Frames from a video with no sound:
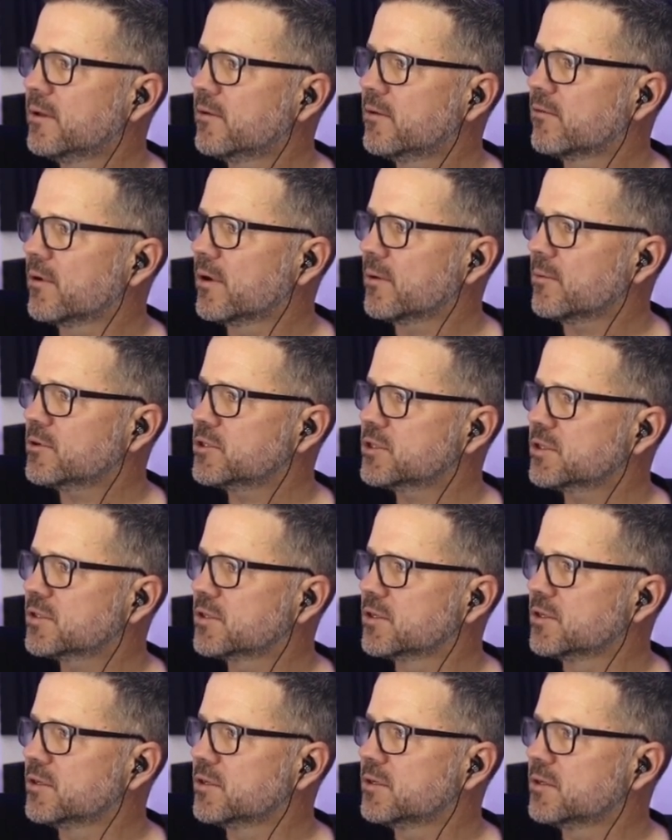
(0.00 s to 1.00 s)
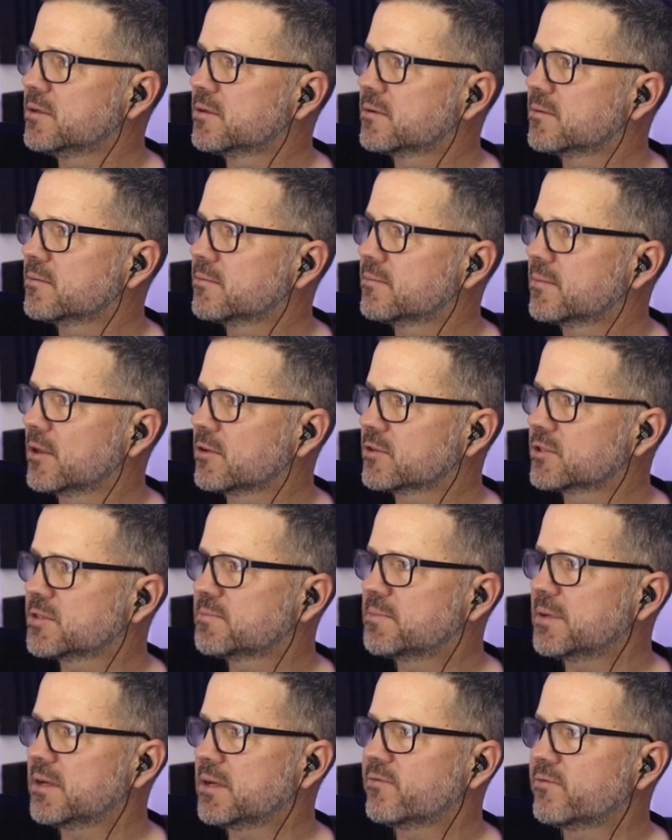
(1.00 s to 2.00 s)
right, which is good. They'll just
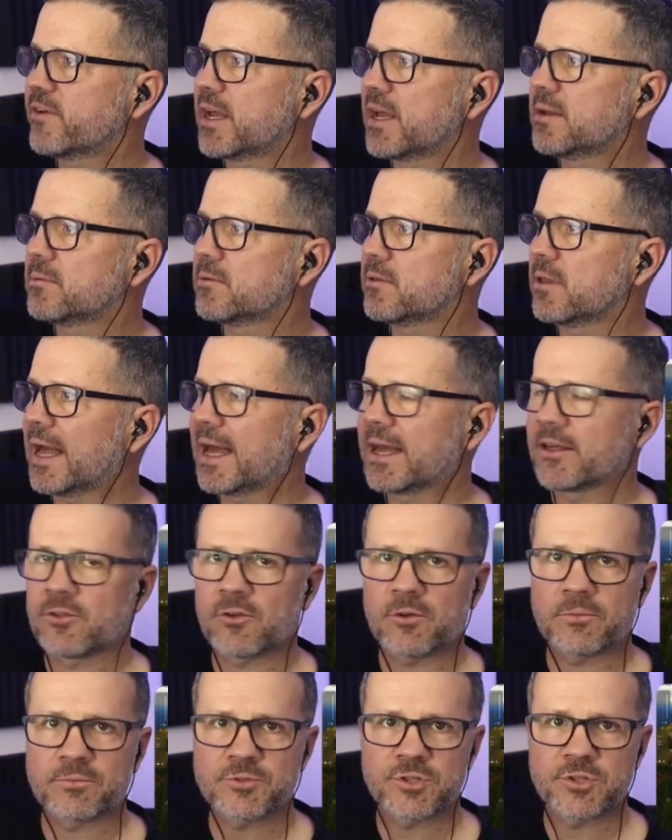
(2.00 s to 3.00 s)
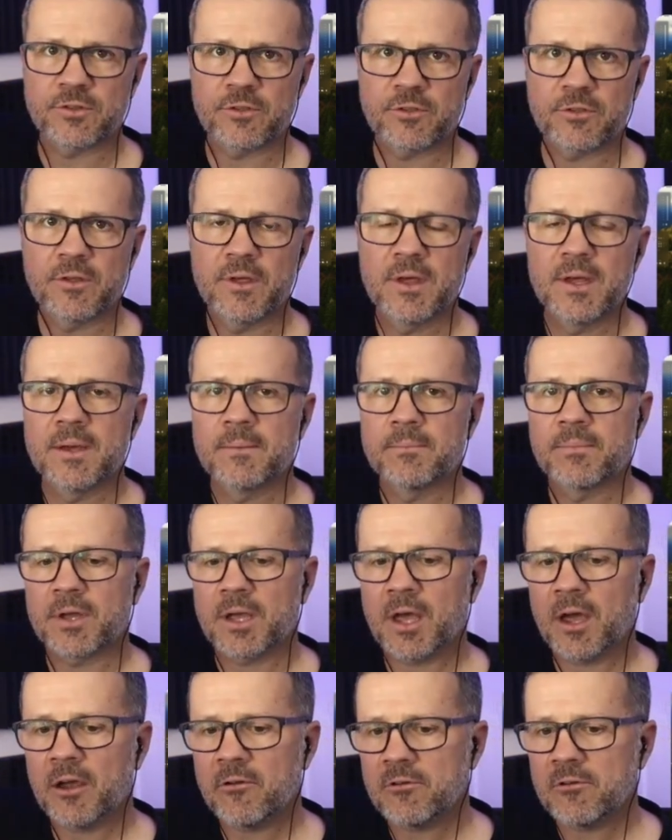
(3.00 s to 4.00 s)
be available as options. but
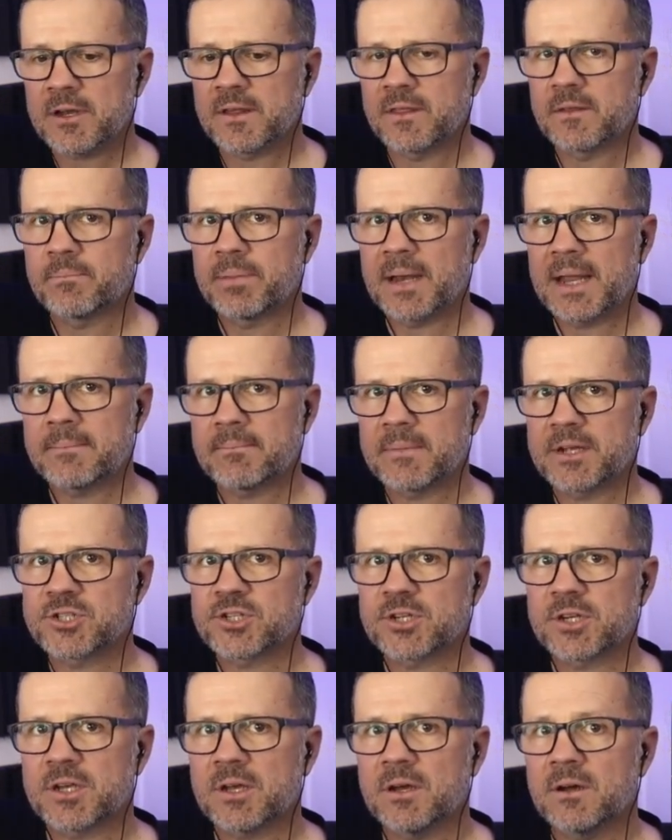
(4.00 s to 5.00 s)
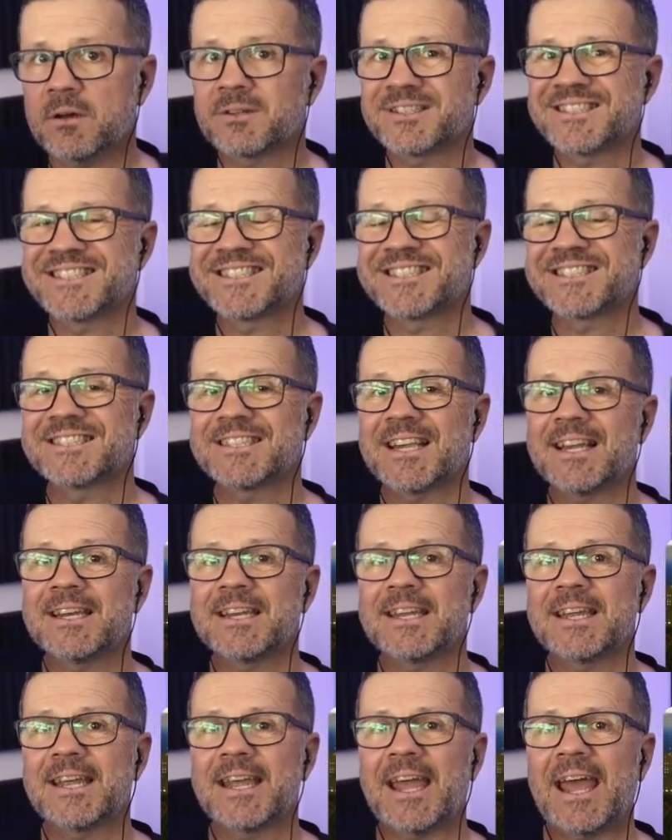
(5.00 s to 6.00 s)
currently the Blackmagic card is sending